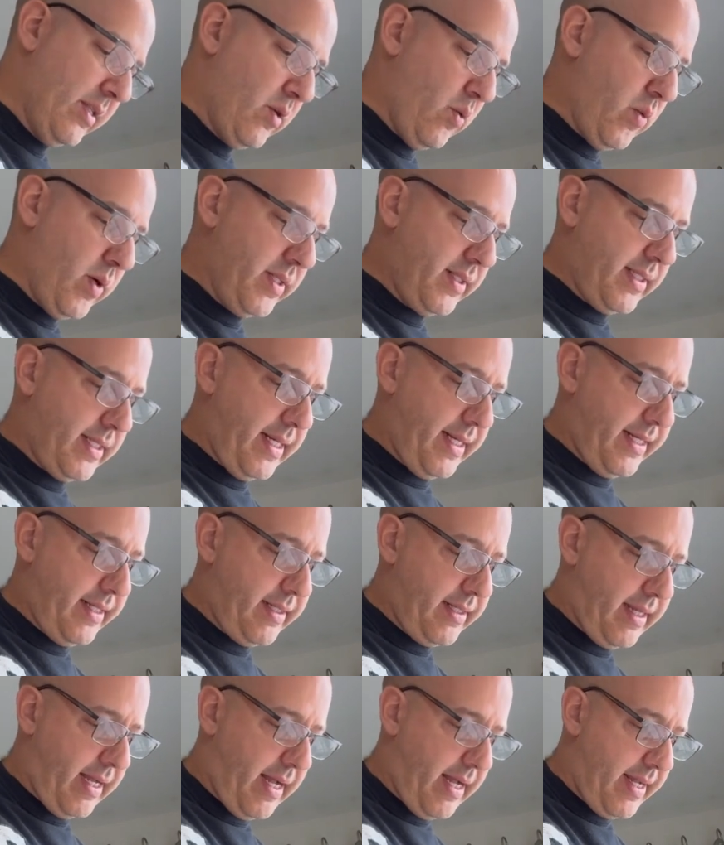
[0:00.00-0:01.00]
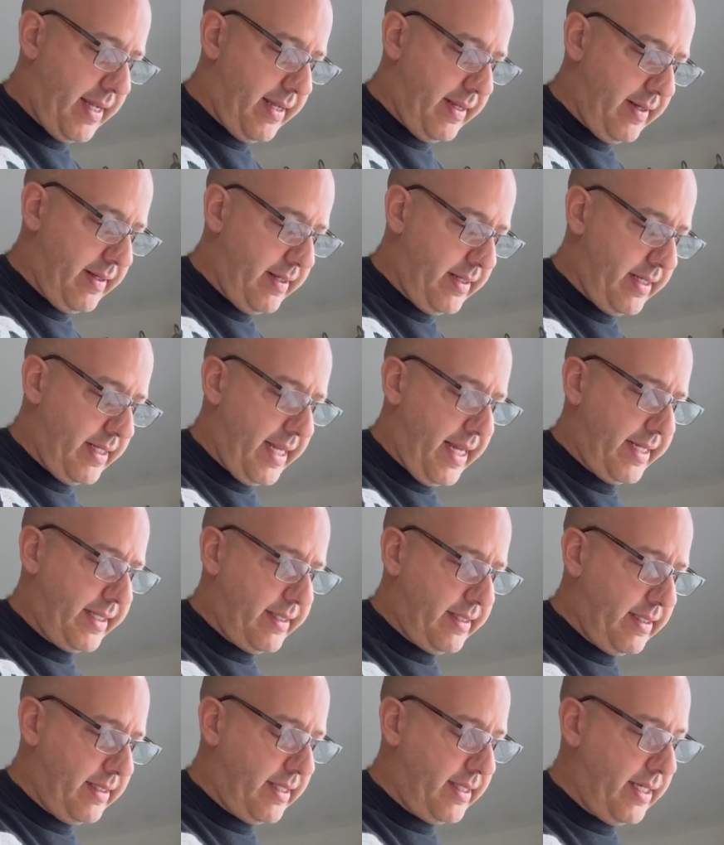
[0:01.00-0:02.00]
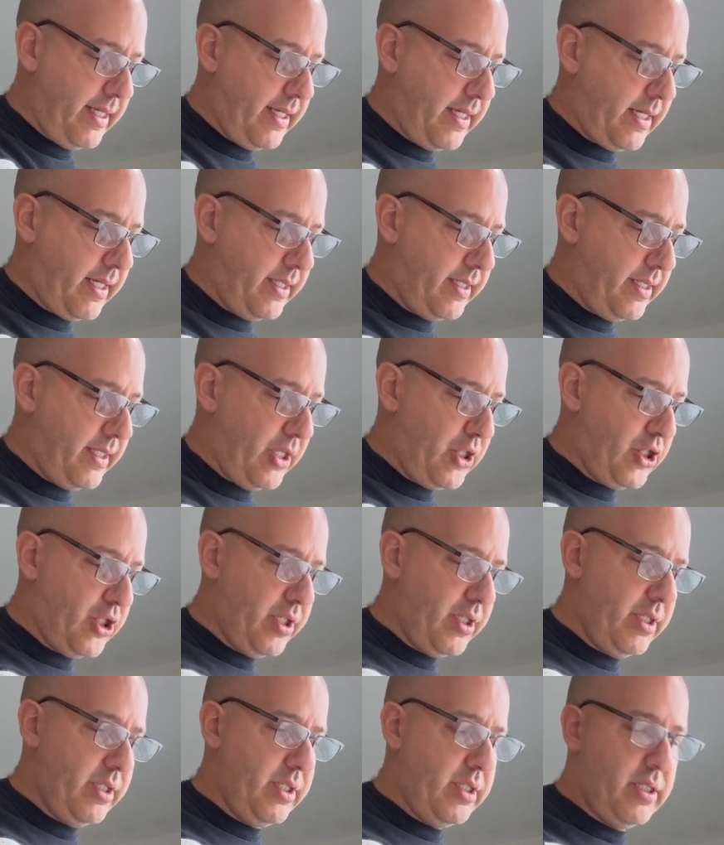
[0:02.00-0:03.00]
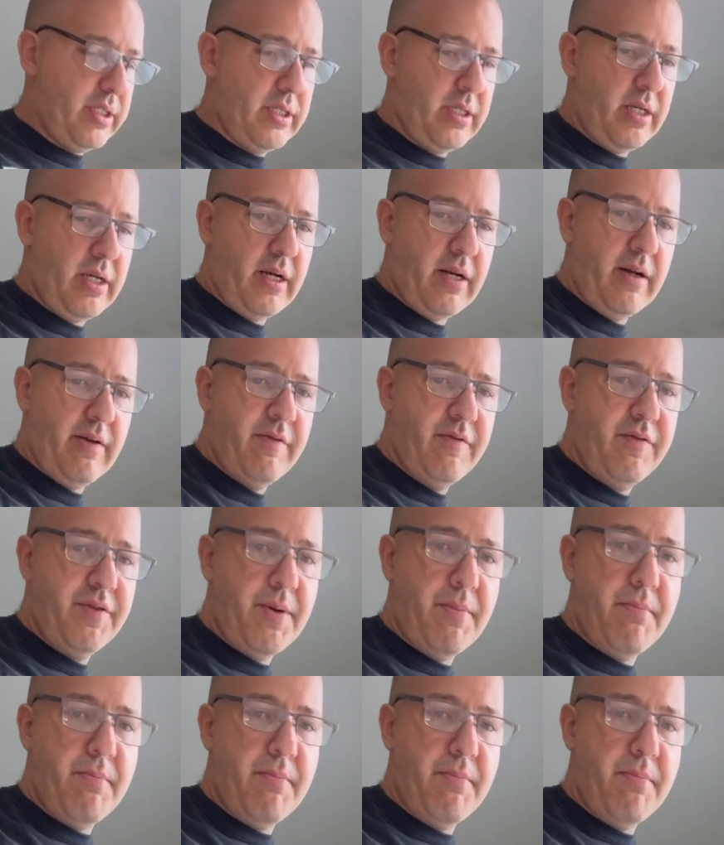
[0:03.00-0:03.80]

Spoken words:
the ones that I liked the conditions of the